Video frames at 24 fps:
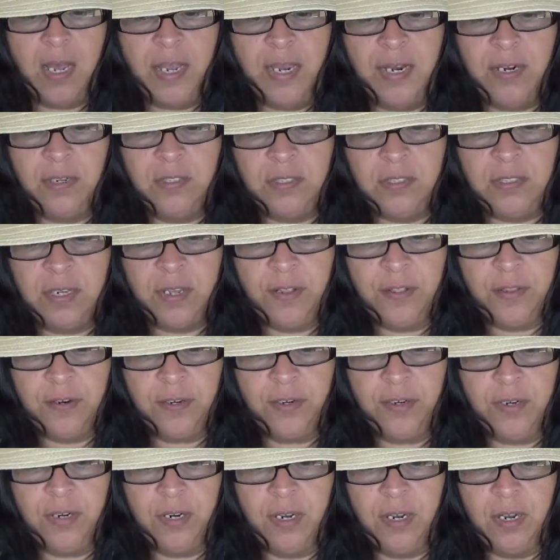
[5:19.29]
Here's
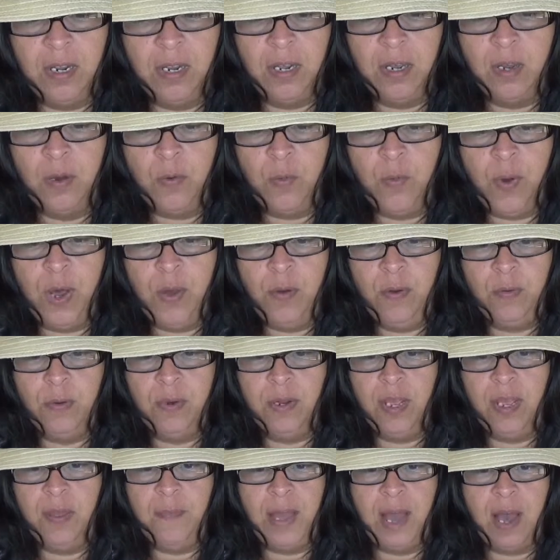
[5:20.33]
another quote
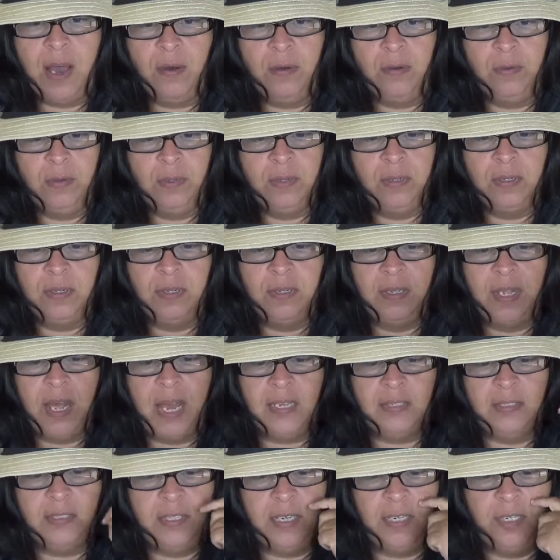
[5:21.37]
about
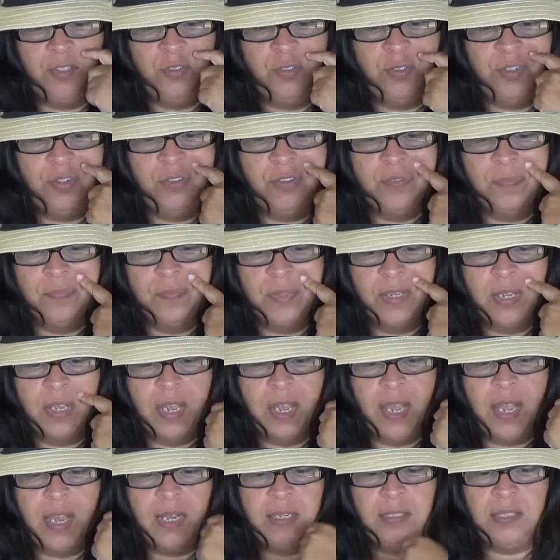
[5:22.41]
last day truth.
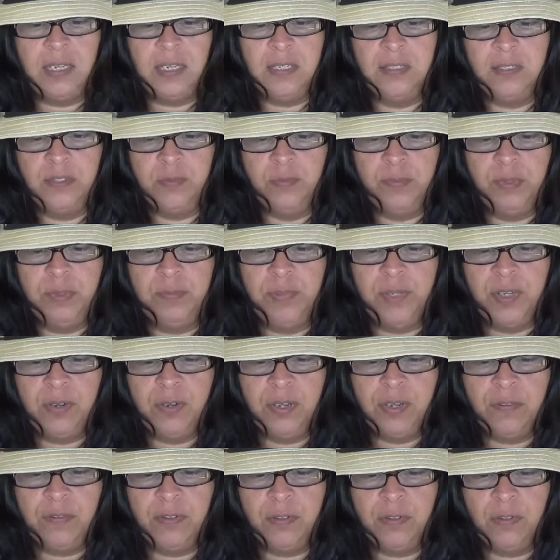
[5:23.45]
It says, "The
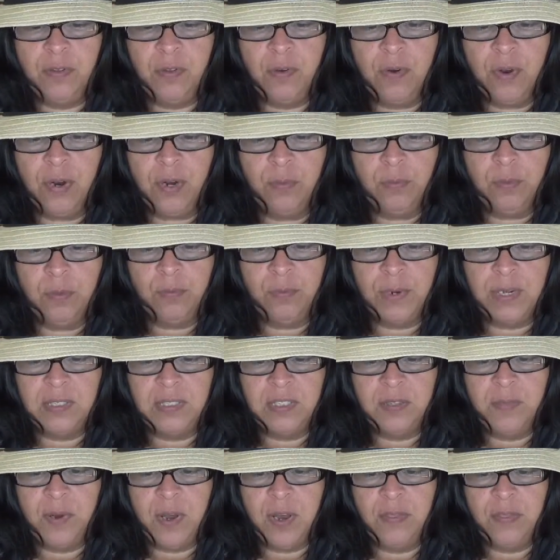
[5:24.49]
rebuke of the Lord will
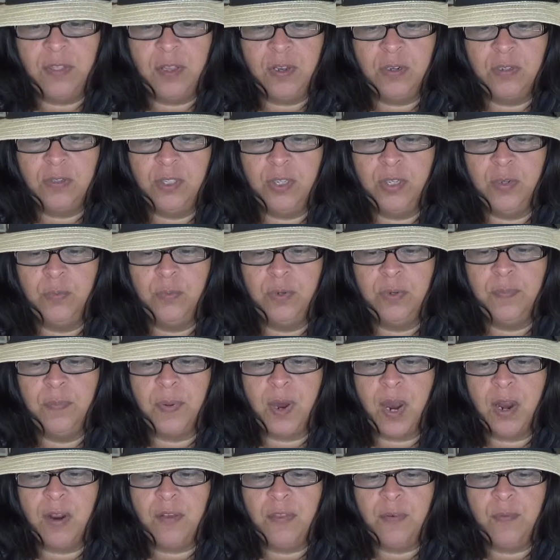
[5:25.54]
rest upon those who would
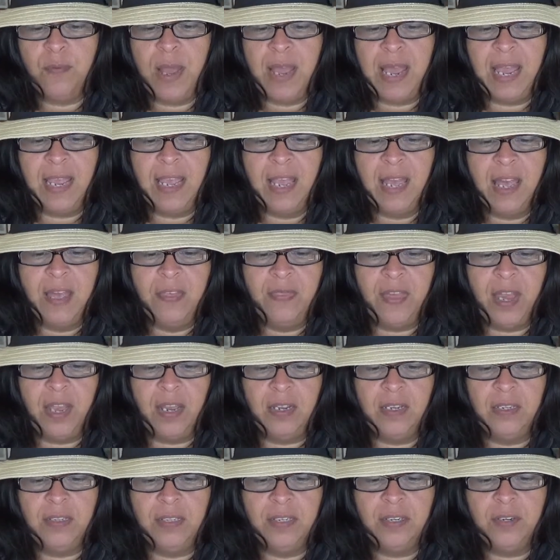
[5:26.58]
bar the way.
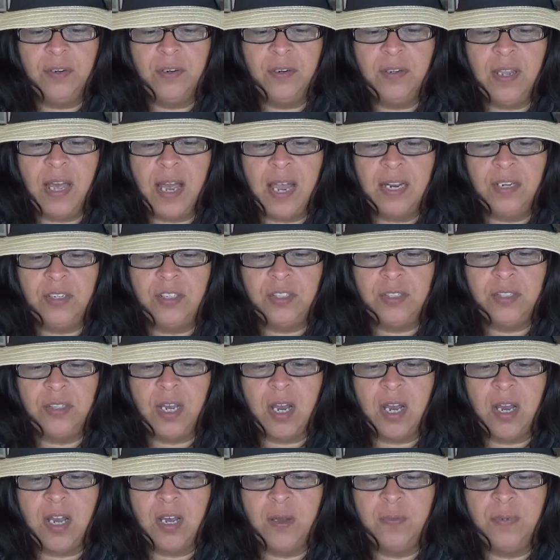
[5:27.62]
That clearer light should
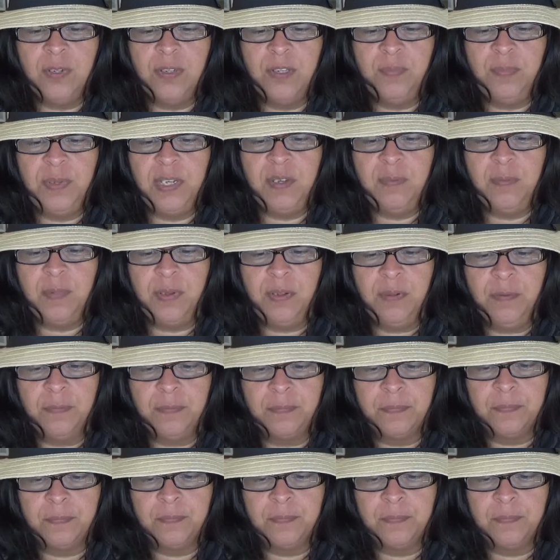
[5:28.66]
not come to the people.